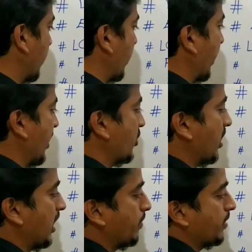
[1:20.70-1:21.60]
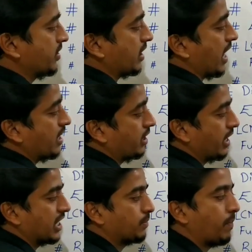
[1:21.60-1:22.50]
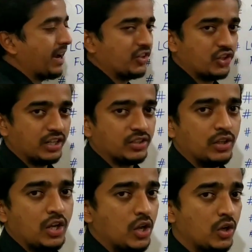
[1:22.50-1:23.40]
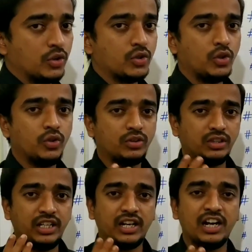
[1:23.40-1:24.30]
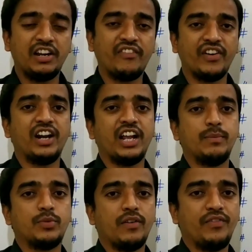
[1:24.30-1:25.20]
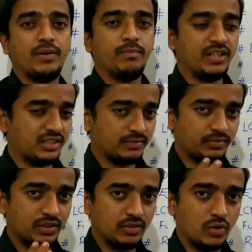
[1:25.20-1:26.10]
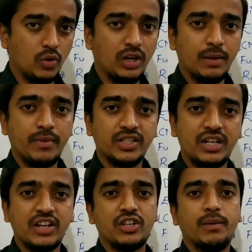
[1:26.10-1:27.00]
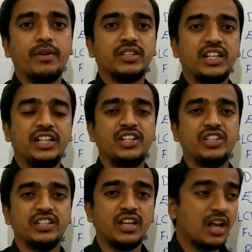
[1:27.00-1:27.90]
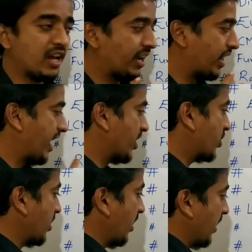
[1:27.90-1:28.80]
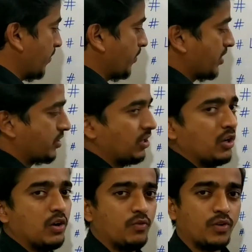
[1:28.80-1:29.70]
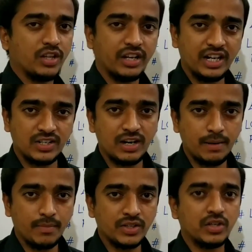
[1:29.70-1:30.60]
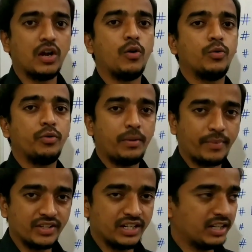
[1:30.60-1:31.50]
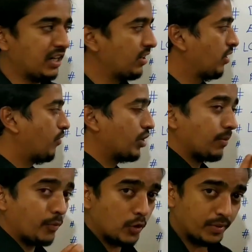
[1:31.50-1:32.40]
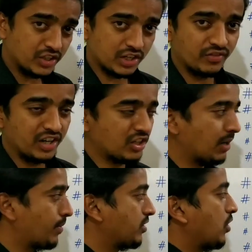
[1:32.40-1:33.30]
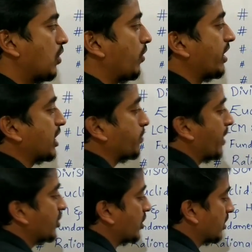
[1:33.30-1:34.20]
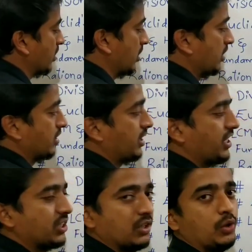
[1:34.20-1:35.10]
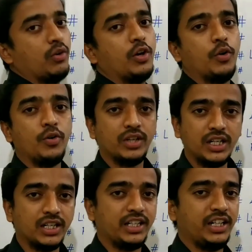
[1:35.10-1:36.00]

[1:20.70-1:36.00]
Rational numbers and their expansions. So there are different types of numbers: whole numbers, natural numbers, integers, rational numbers. What are the rational numbers? How to represent that? What are the properties of the rational number? What are the expansion? Things you are going to learn